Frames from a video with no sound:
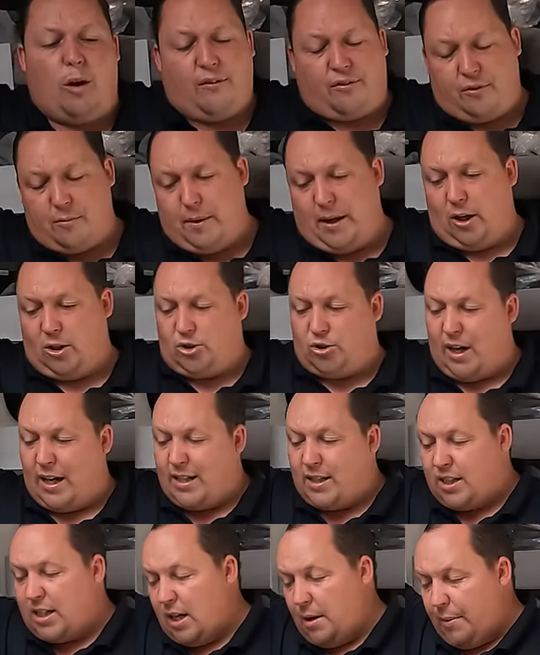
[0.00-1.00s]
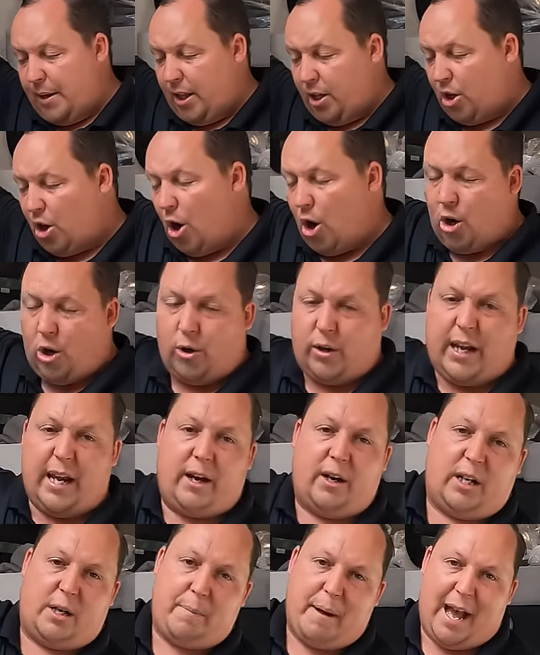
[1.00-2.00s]
one for me, Andrea, it's going to be the cargo
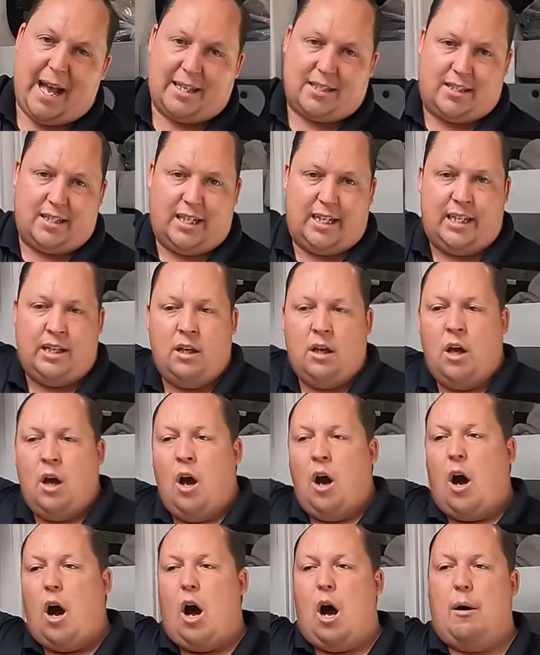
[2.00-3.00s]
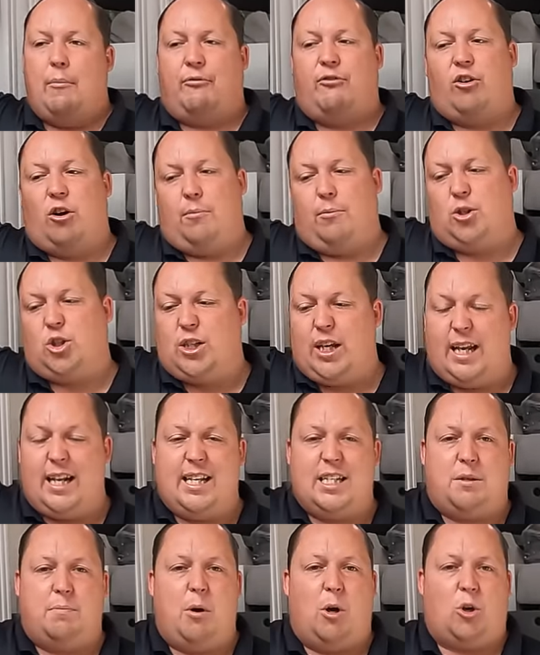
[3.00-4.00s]
carrying capacity. For a
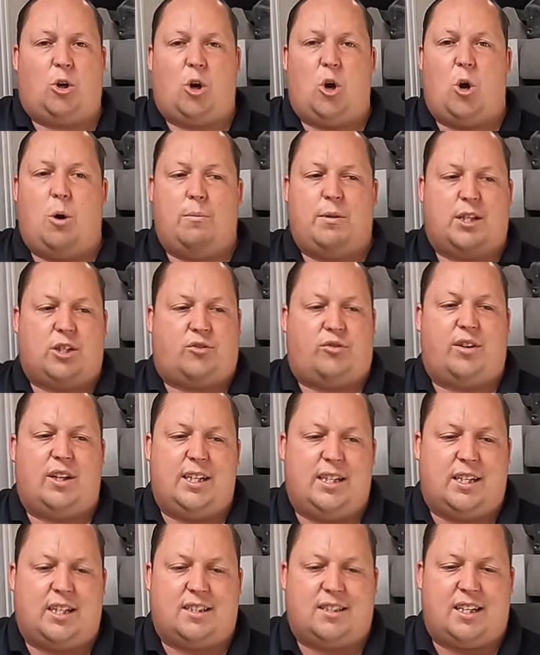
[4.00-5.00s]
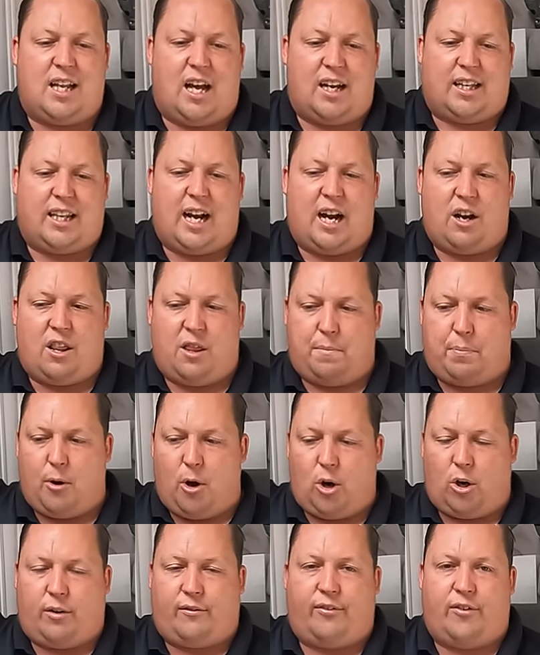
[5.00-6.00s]
Mercedes motorhome, this really does knock it out of the
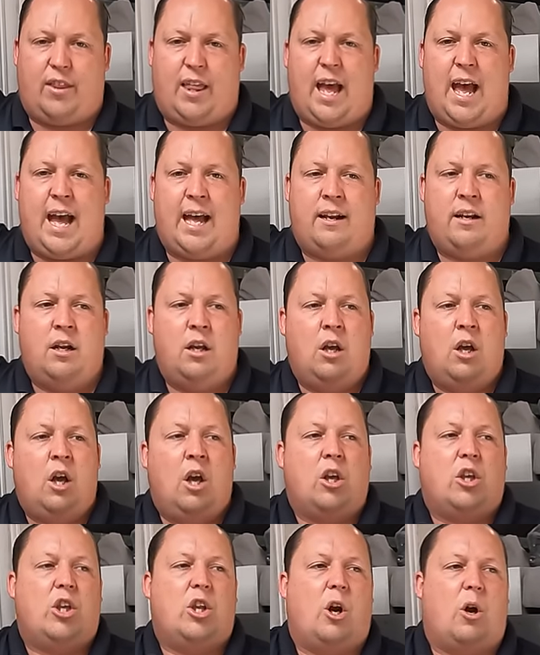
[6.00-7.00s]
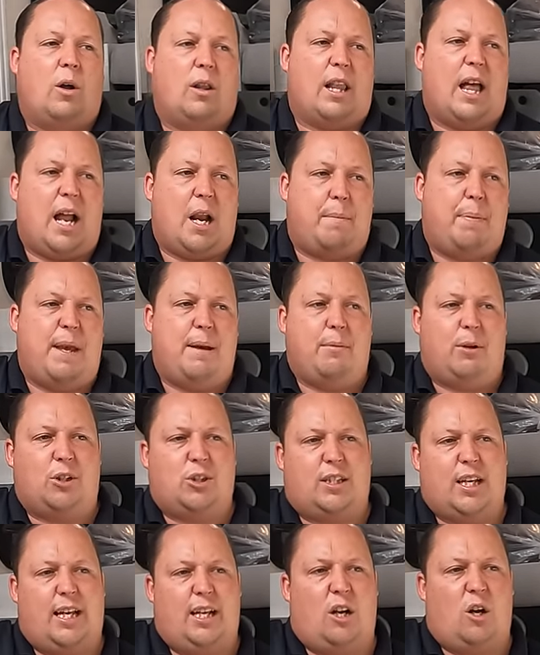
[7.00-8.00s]
park for that. You know, a lot of people are
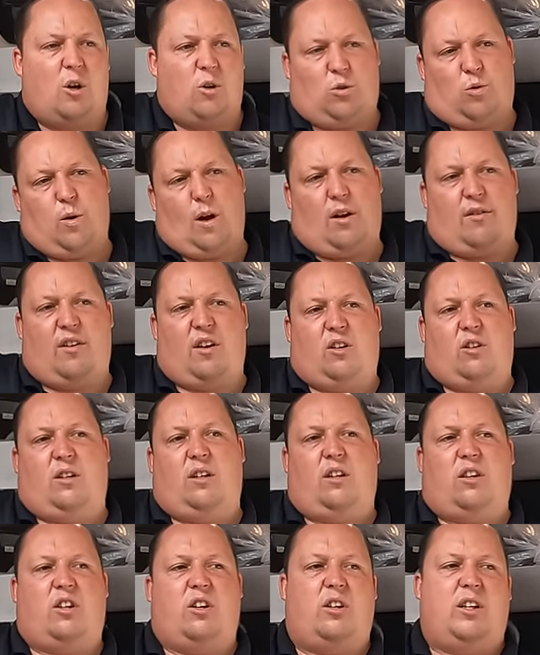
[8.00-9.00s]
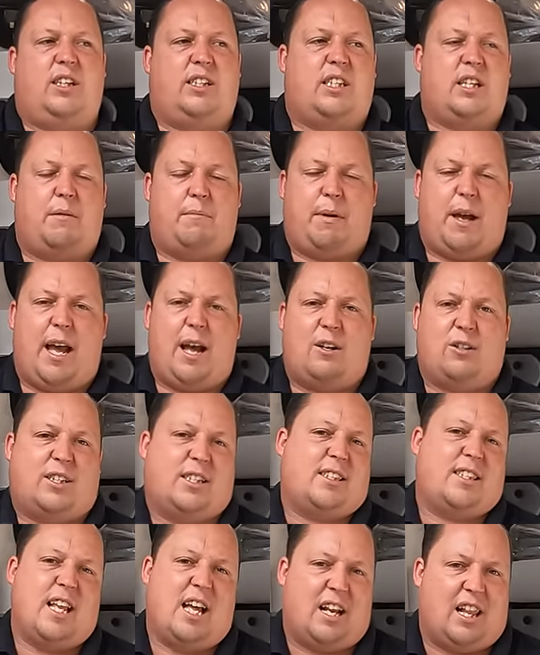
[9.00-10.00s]
saying, oh, 1,230 something pounds,
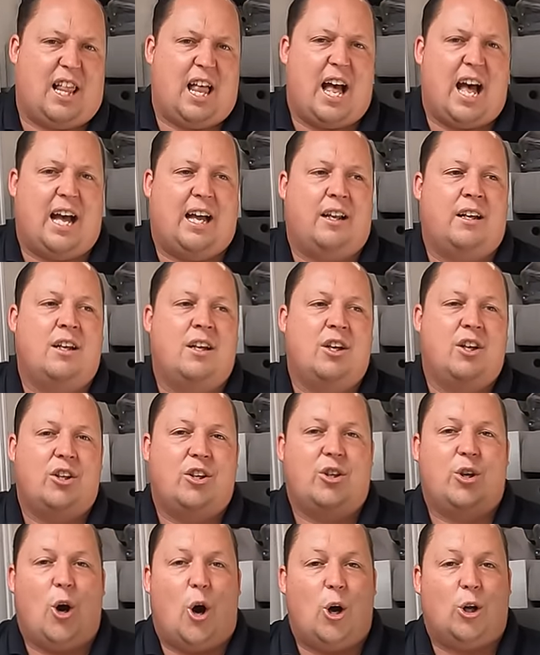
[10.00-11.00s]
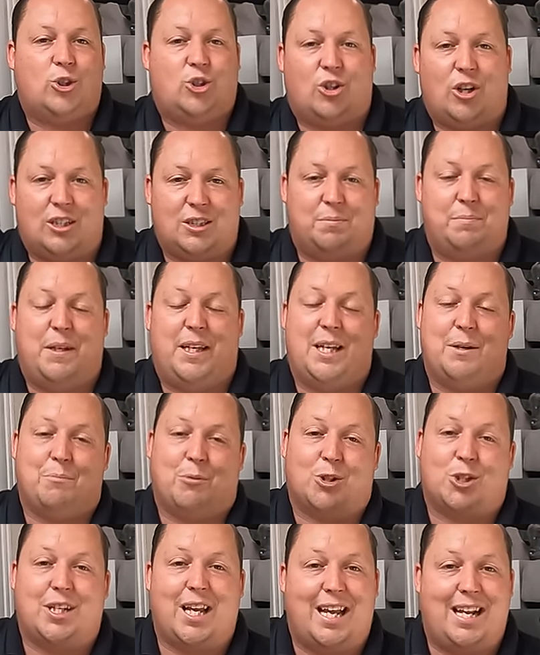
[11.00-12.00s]
it's not a lot. Y'all, trust me, in
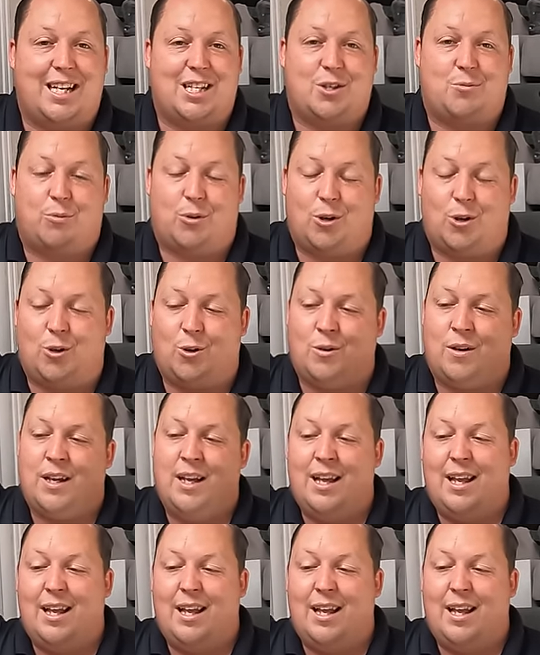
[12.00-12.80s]
Mercedes world,